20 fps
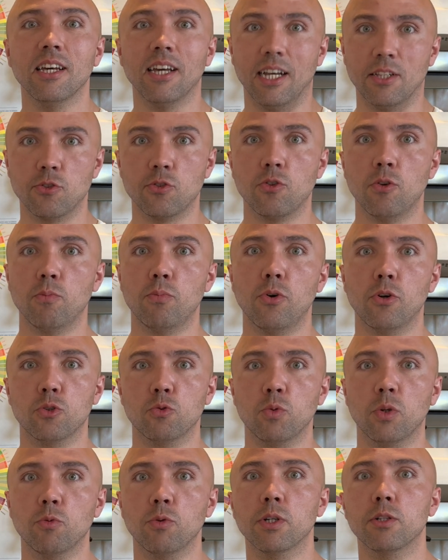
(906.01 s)
At some point
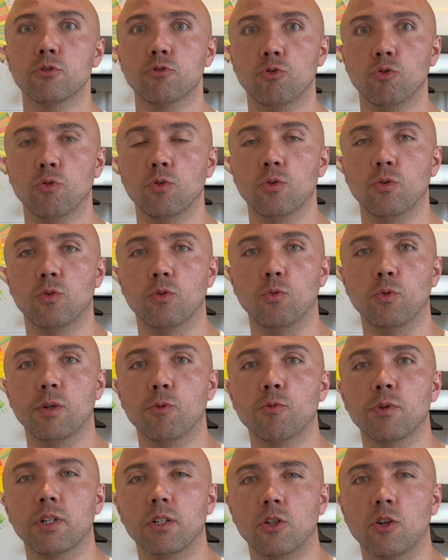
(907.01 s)
we
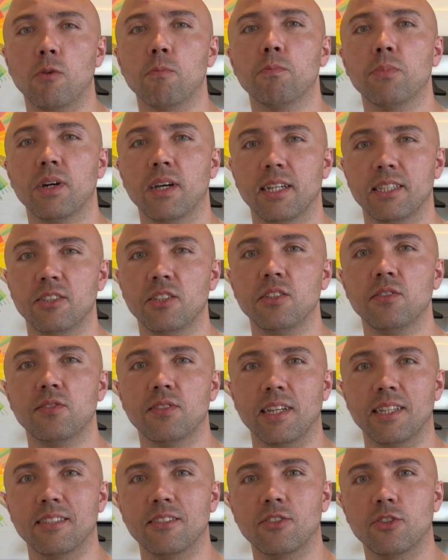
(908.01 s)
will compare
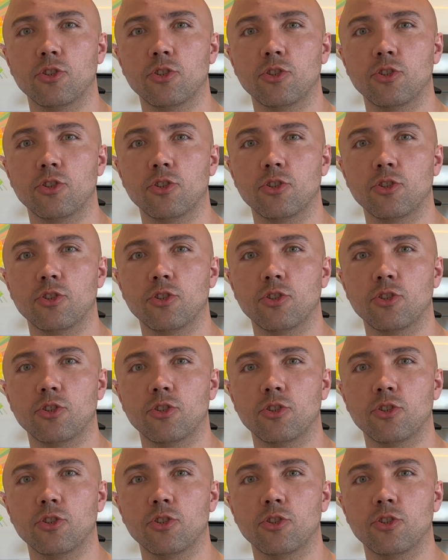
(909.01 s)
decent